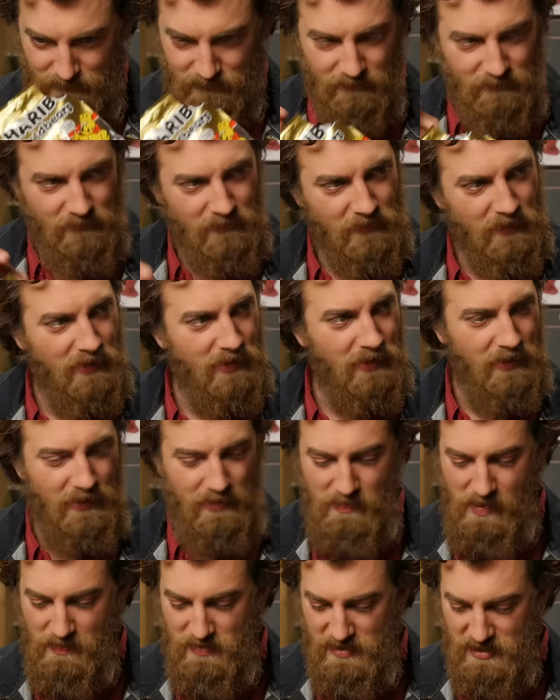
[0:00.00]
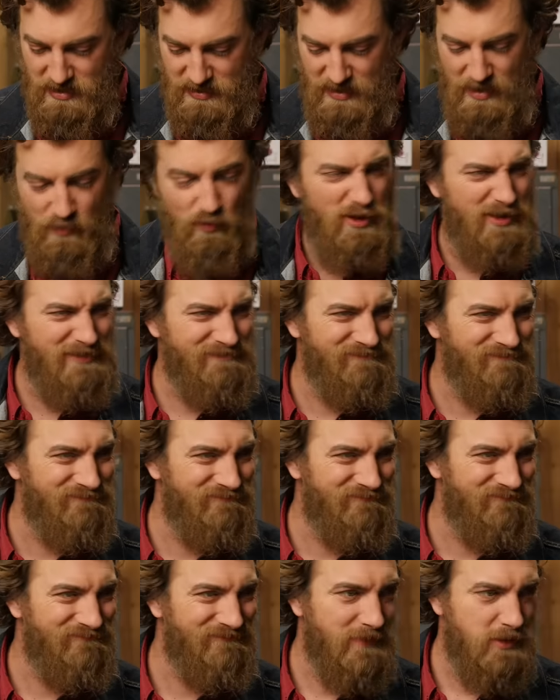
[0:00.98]
What we're doing here? Maybe just eat
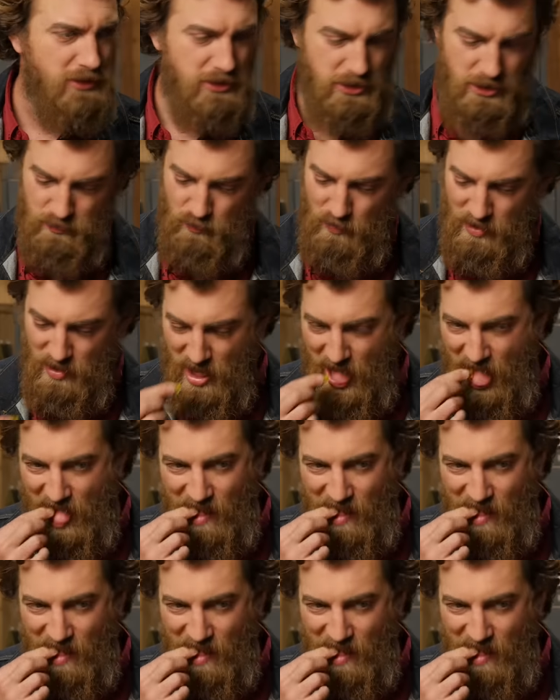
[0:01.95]
one. Just one.